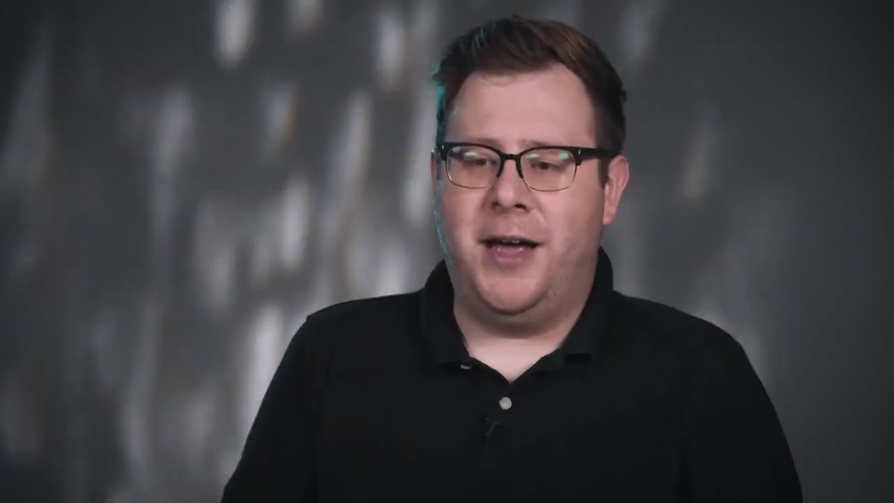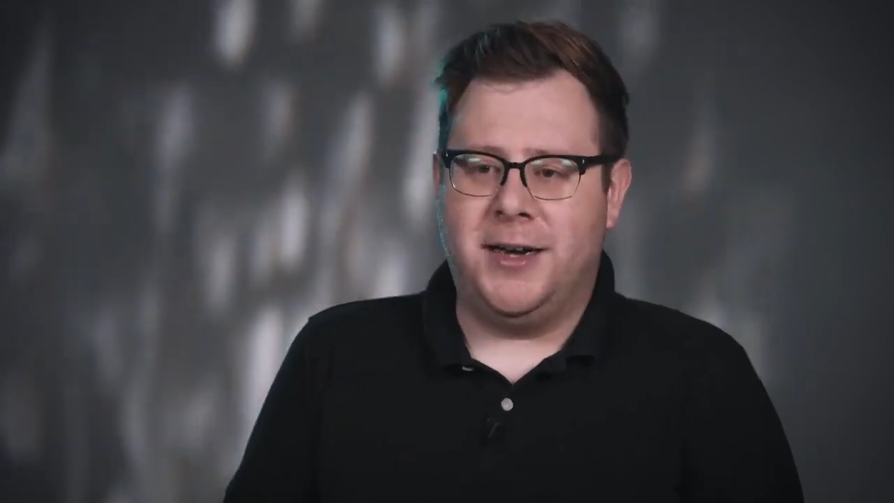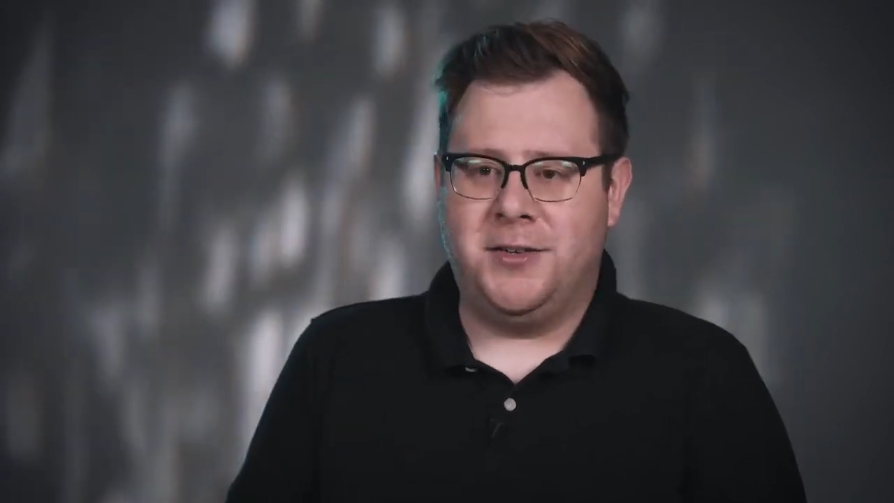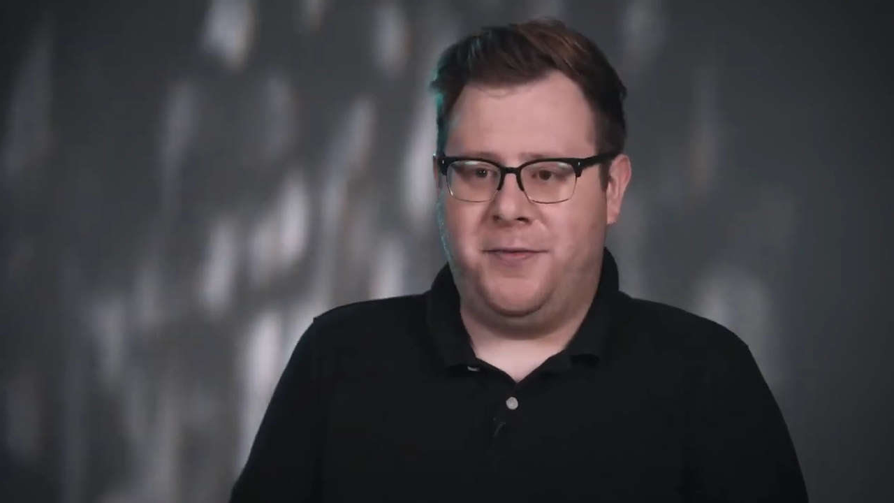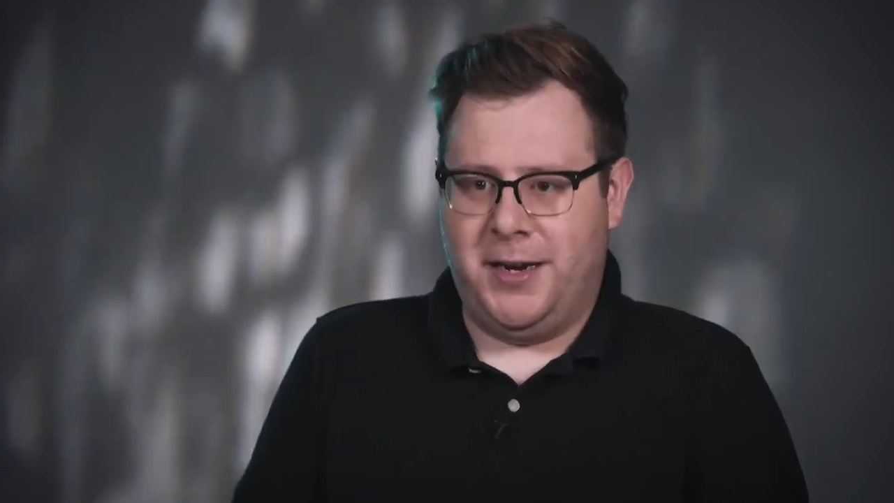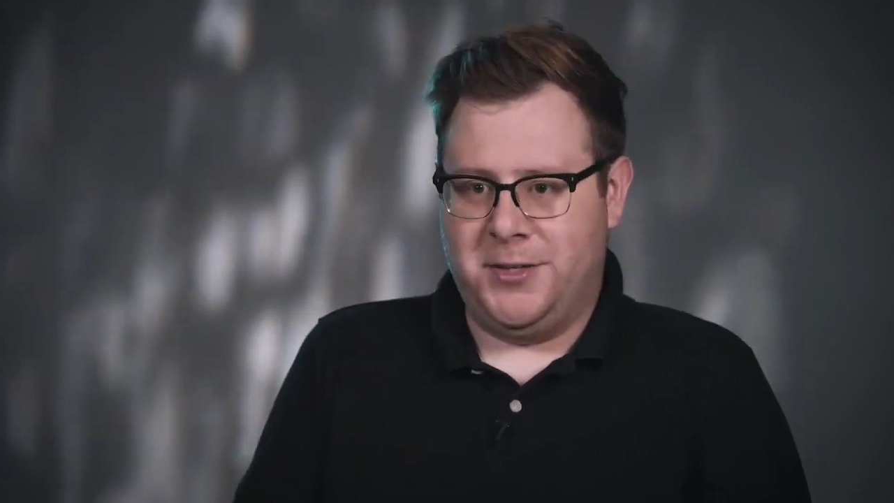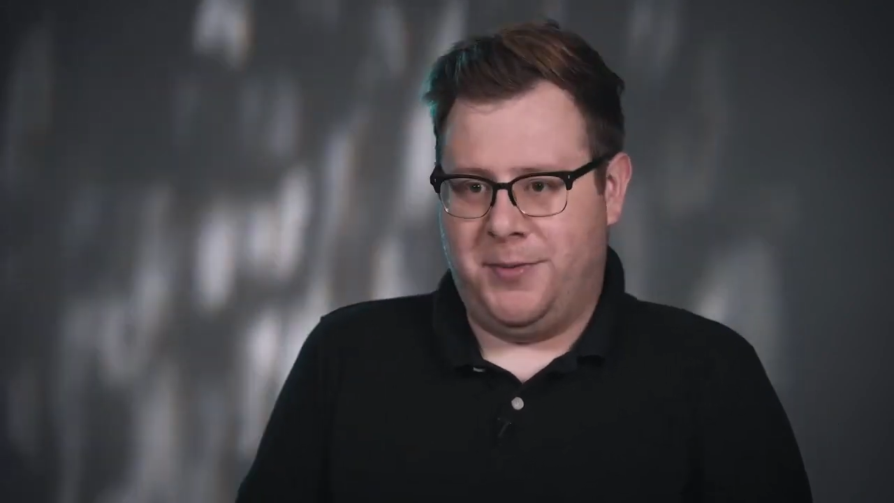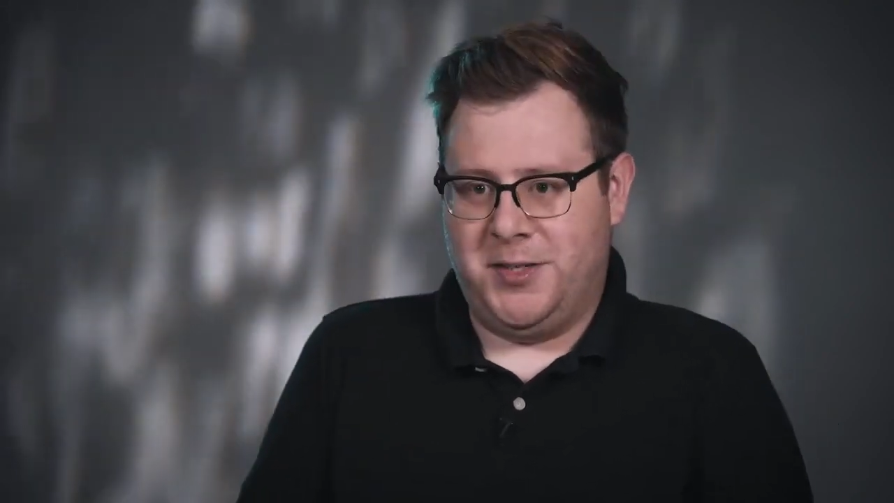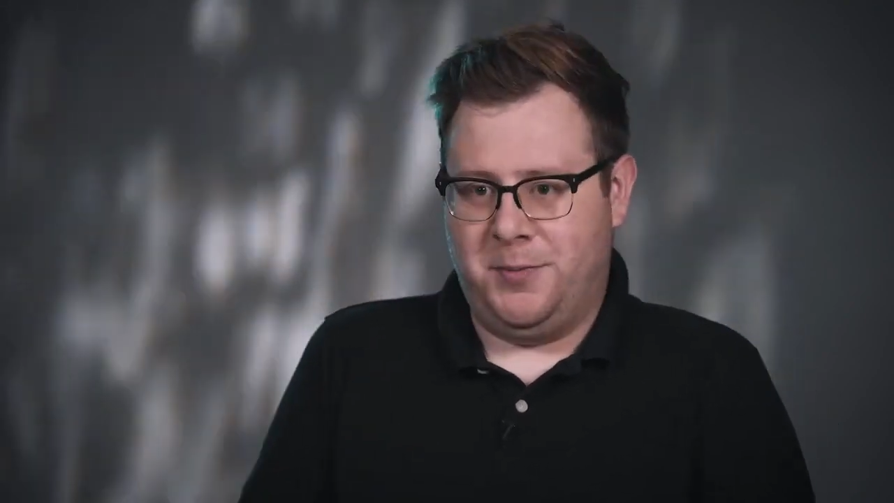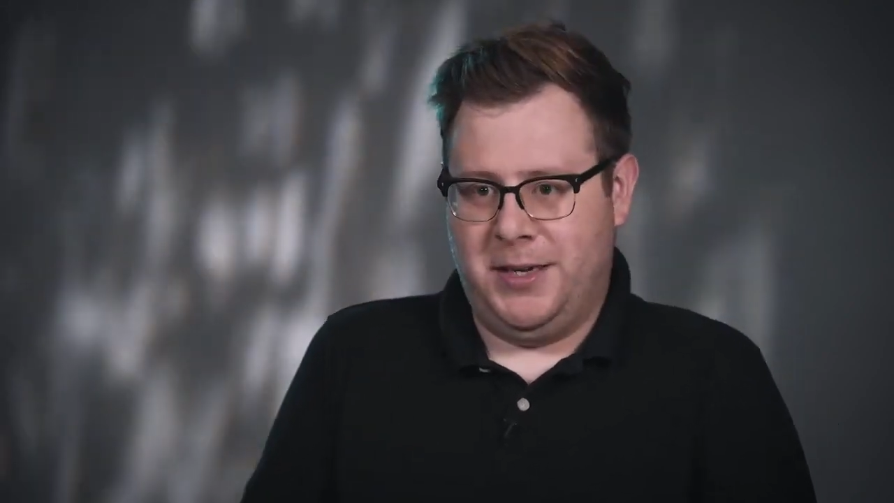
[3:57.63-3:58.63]
X-Effects
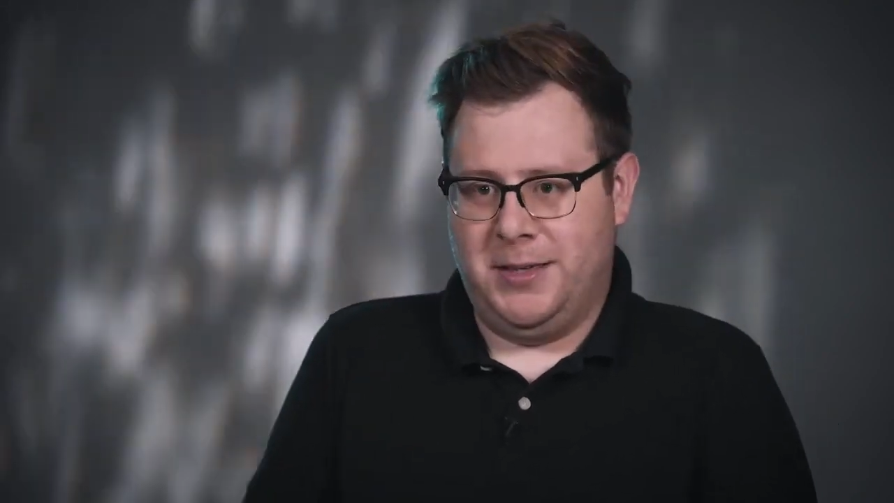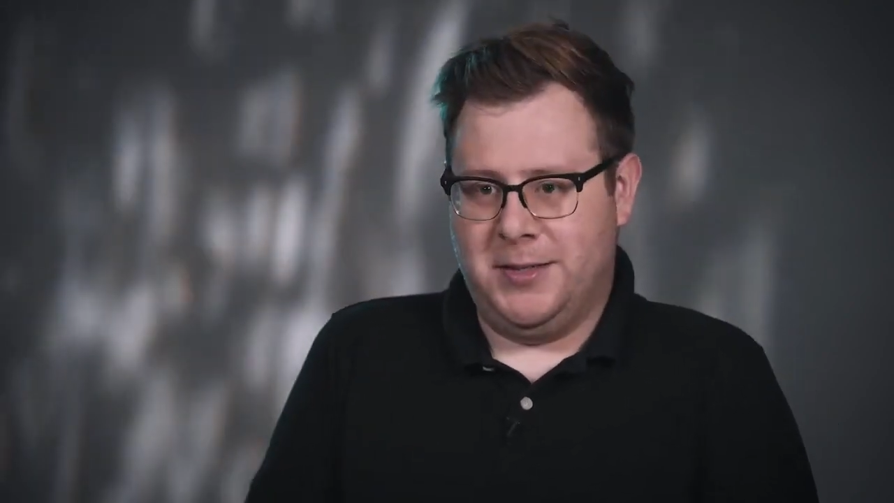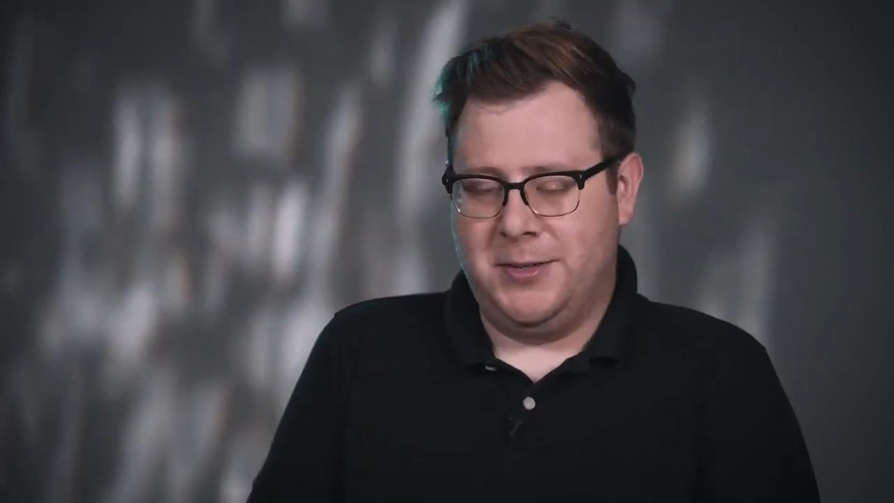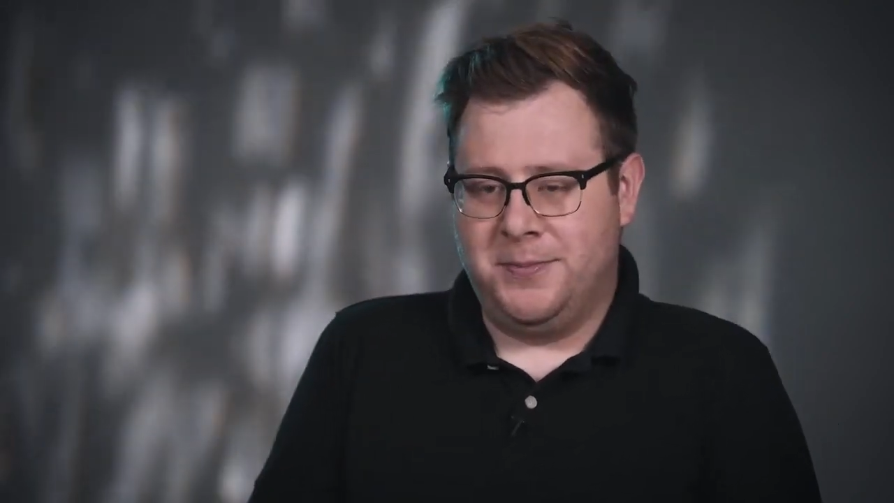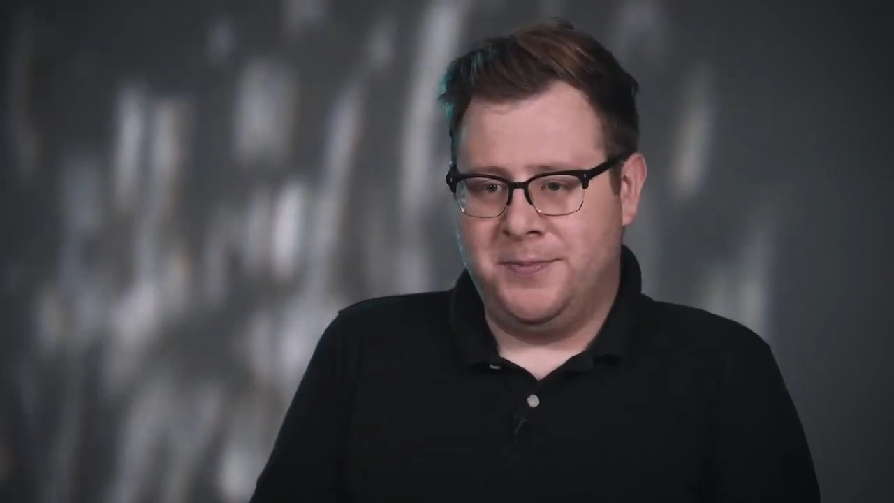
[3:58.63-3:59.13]
recipes.